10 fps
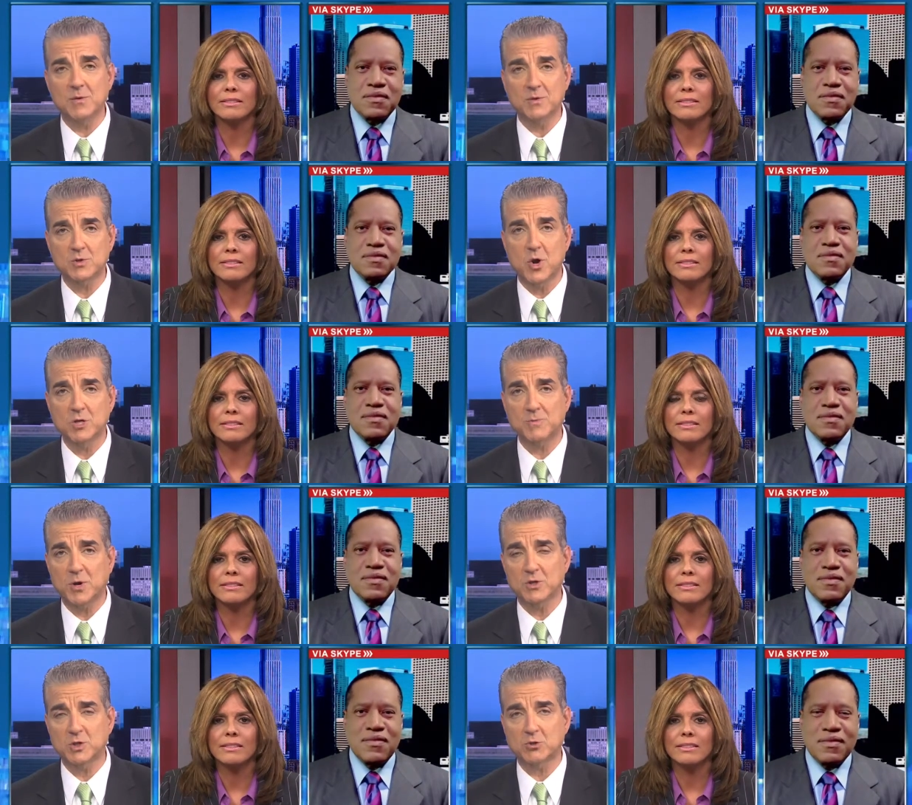Speaker 1: was caused
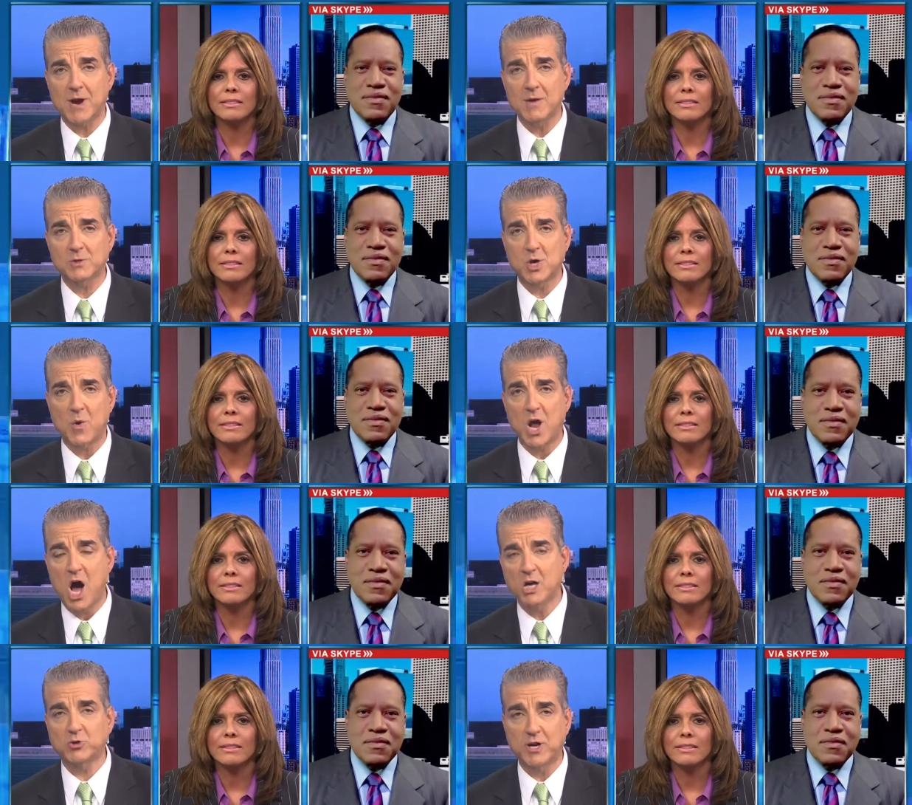because the train was going
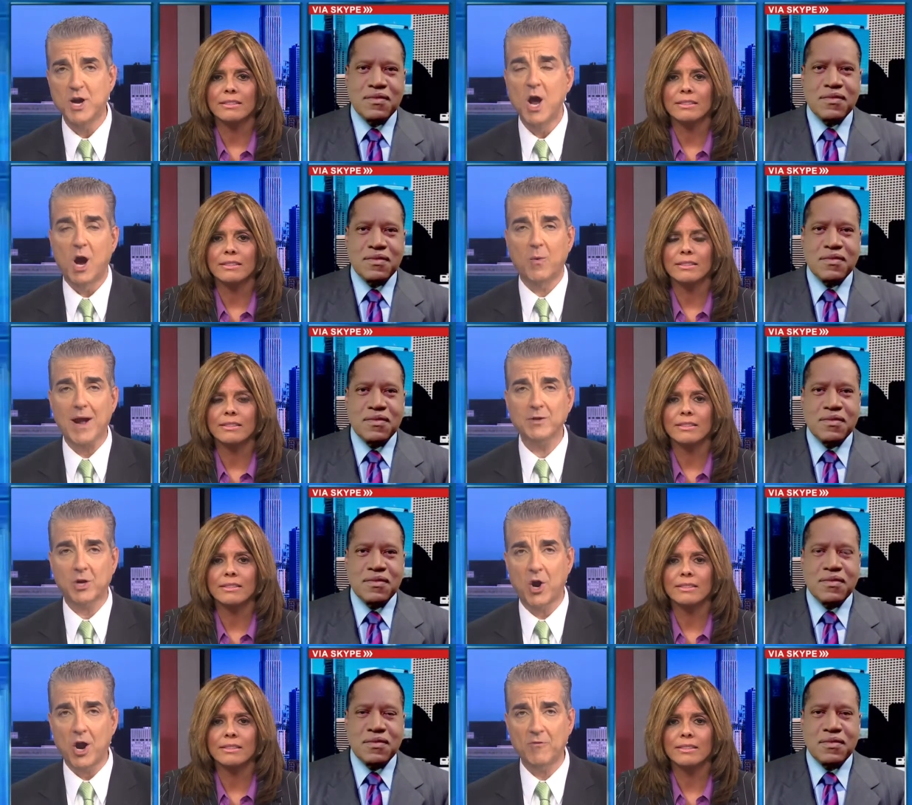100 around a
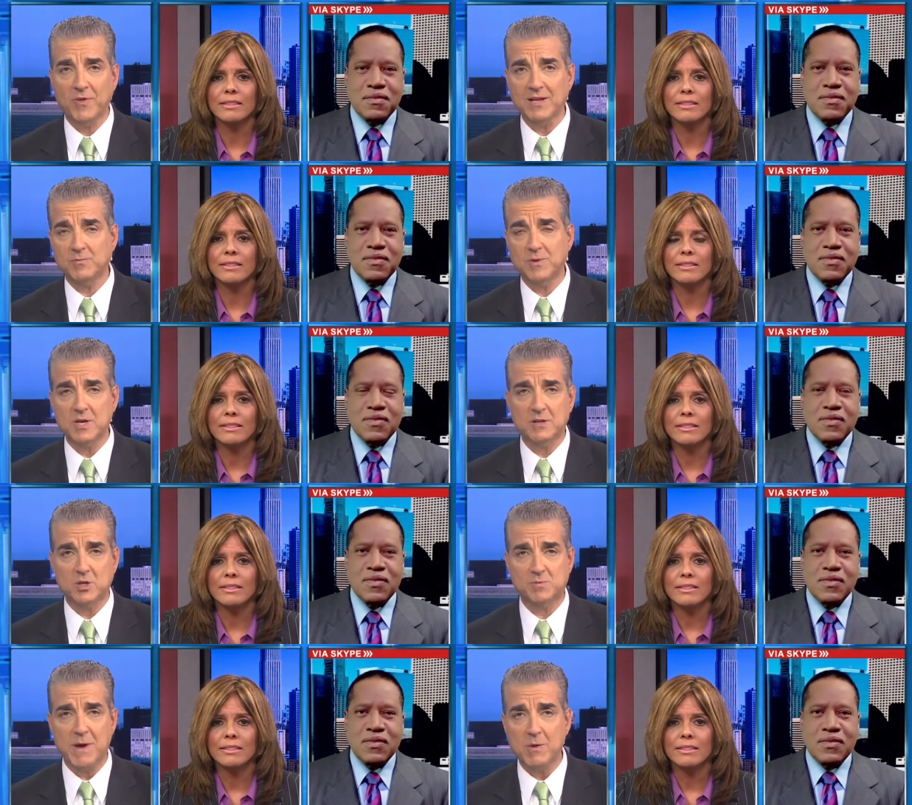curve. that the, the
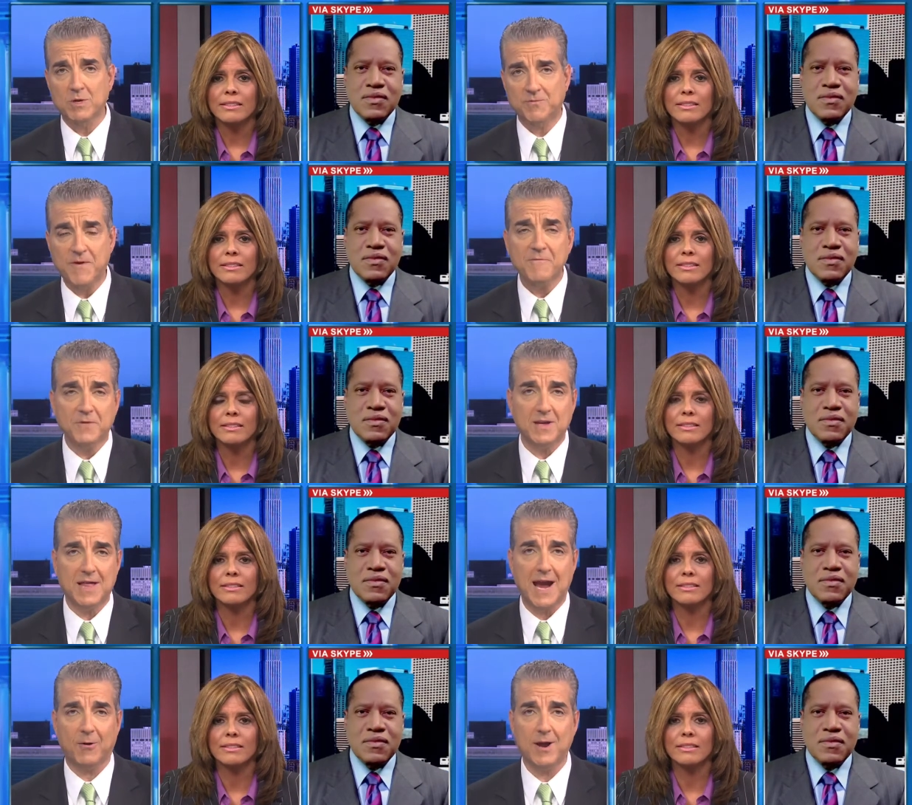speed was 50,
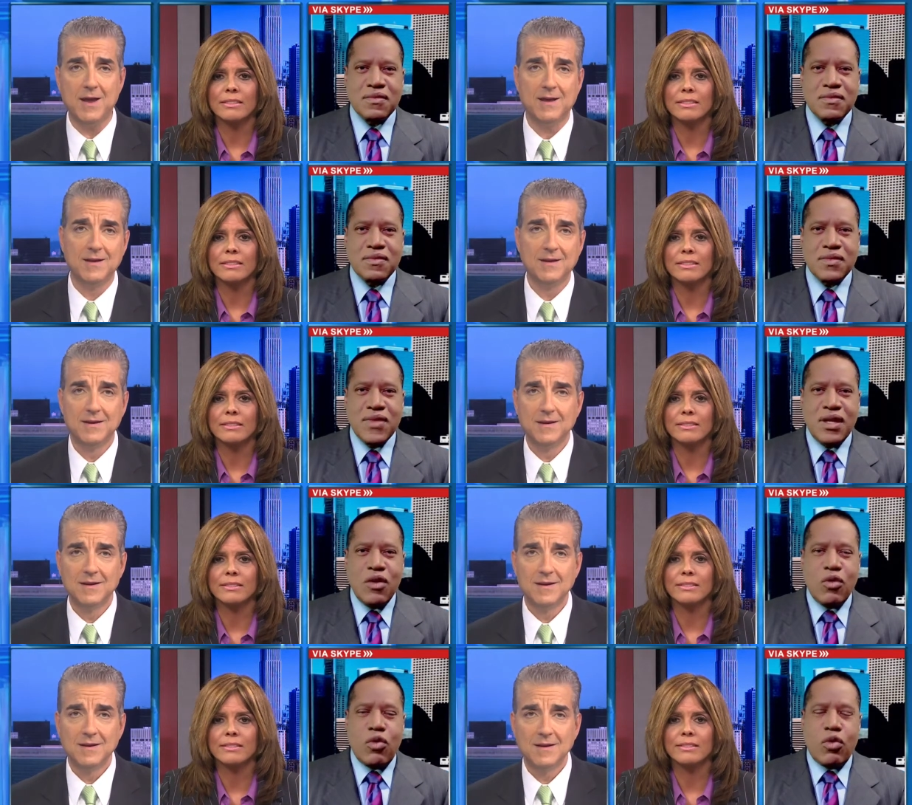Larry
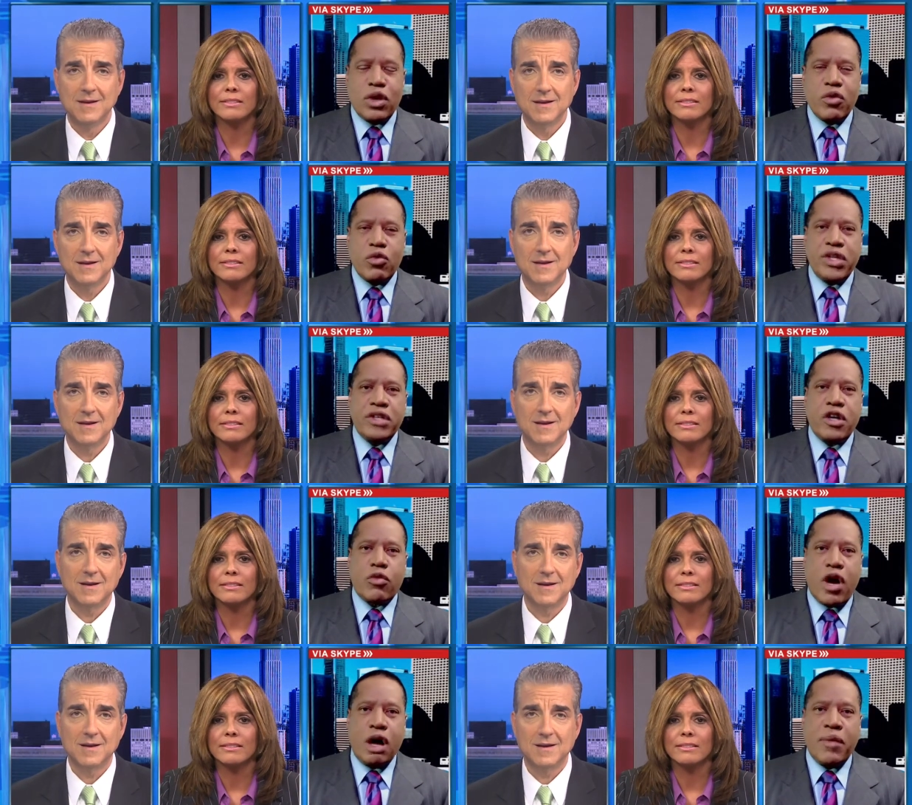
Speaker 2: what, what did uh,
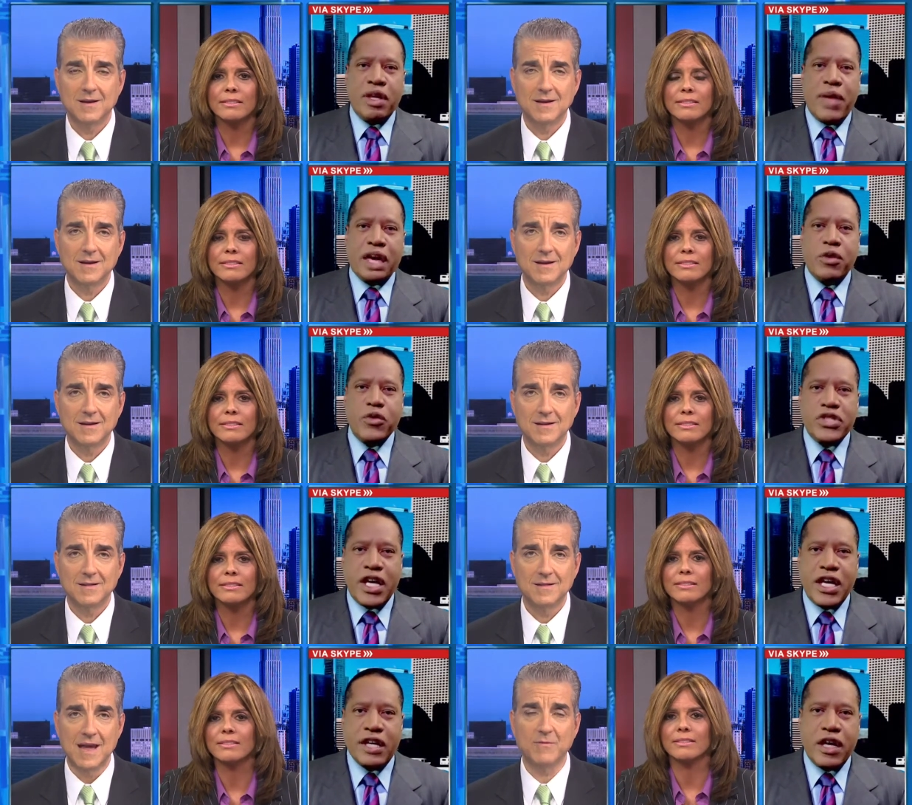Rahm Emanuel
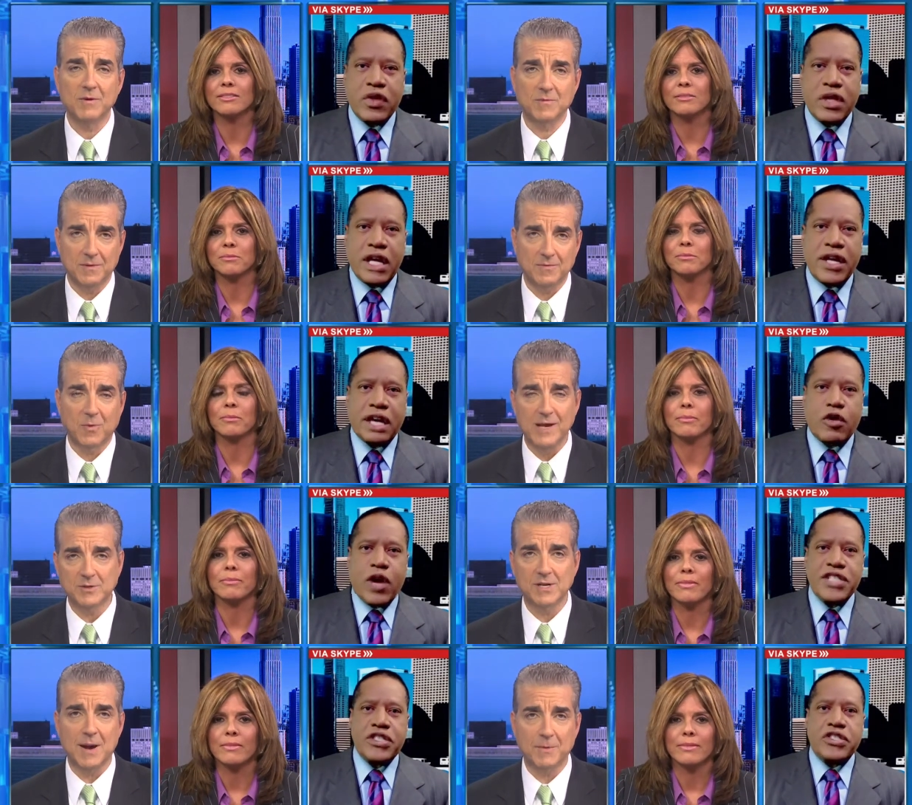say? Never, Never let a
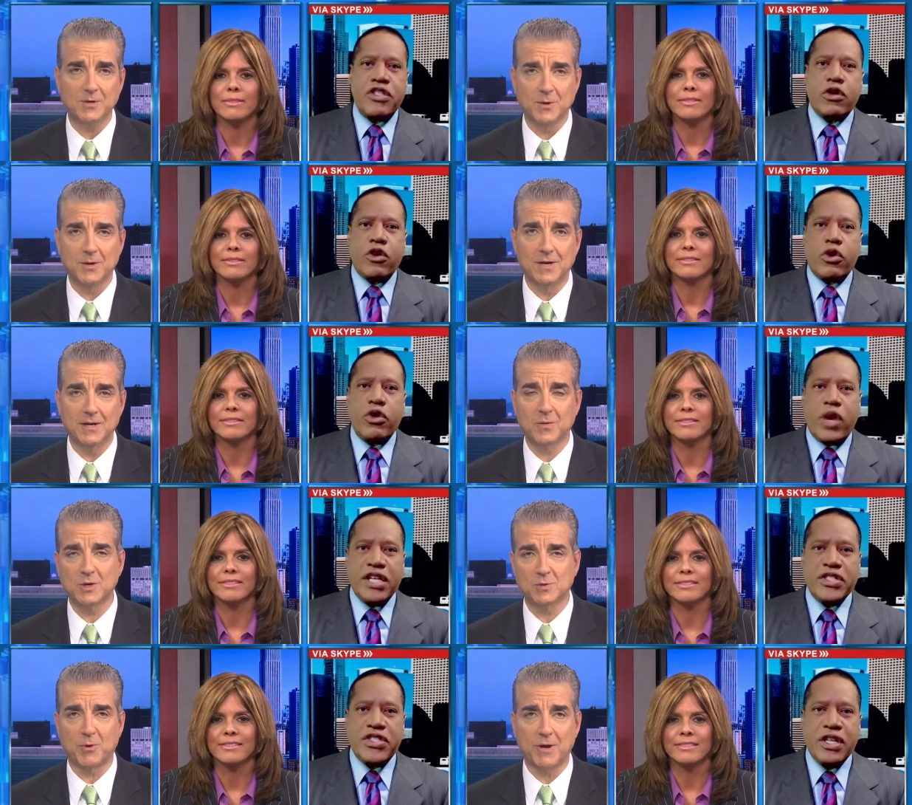waste an opportunity go to, go to, waste. to, uh,
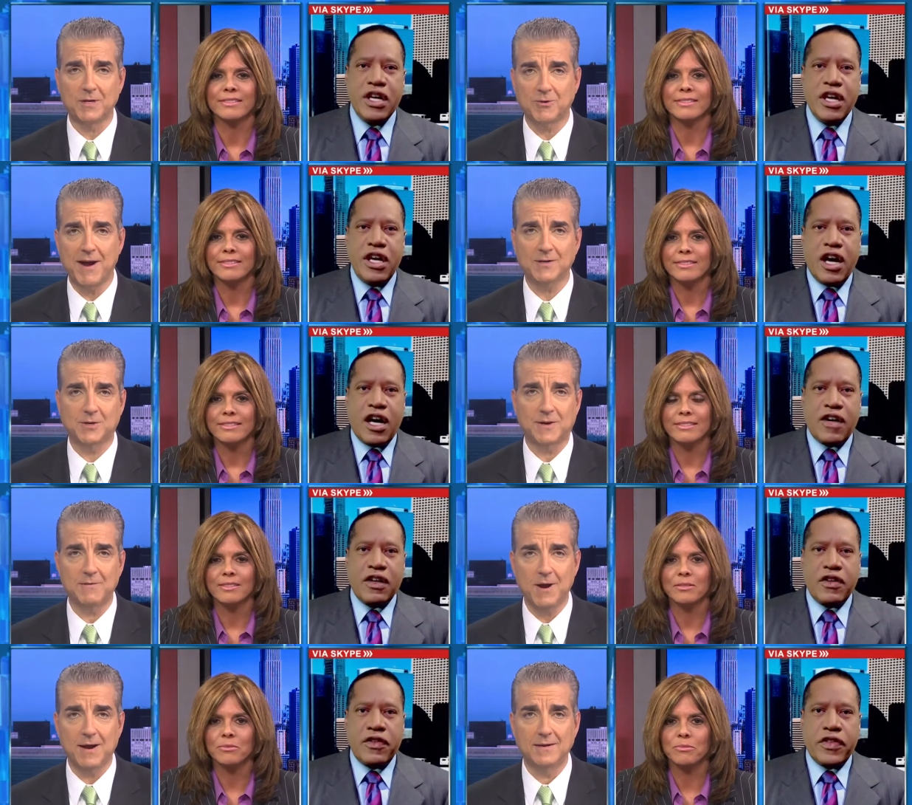exploit a tragedy.
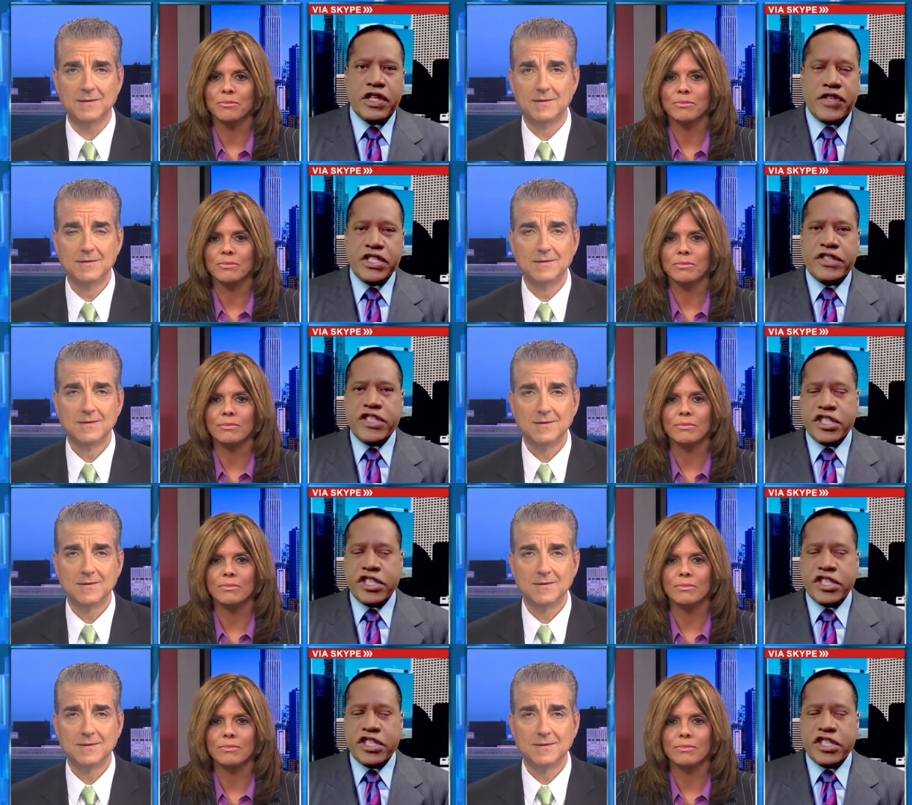Uh, right. Th this is this is